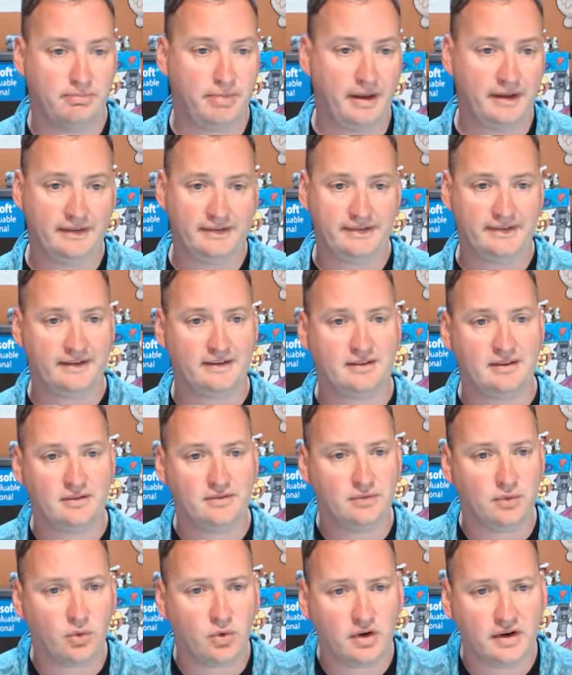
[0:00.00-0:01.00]

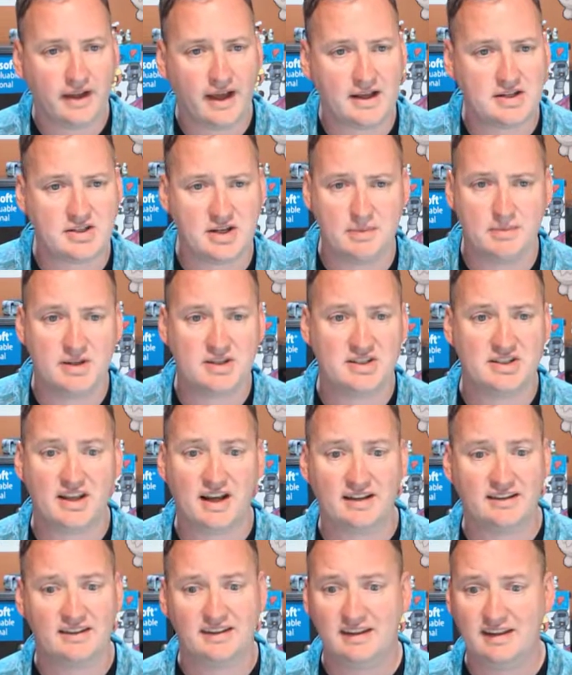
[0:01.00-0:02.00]

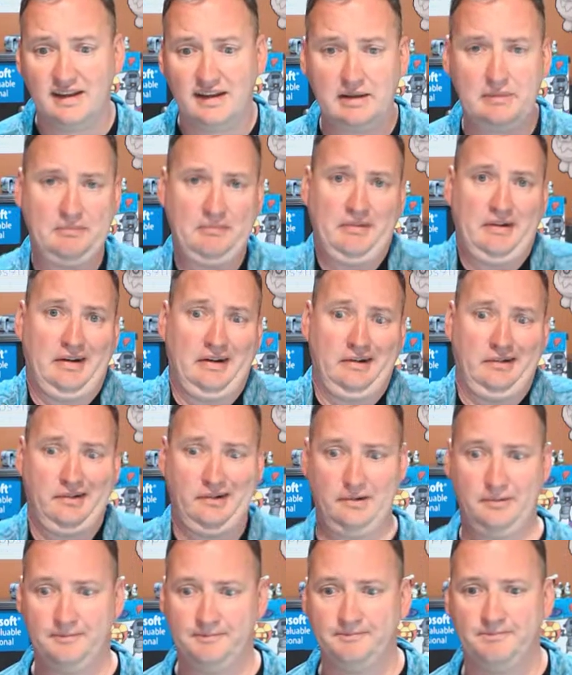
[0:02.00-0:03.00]
base64-image.de. I don't
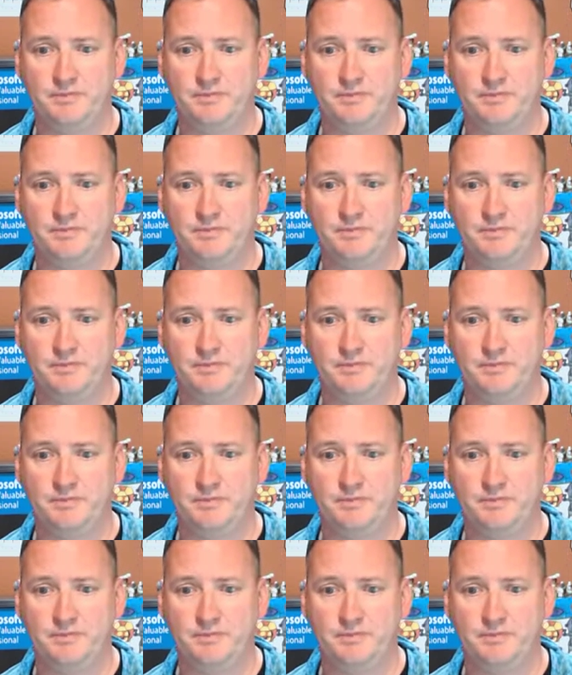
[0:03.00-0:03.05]
know.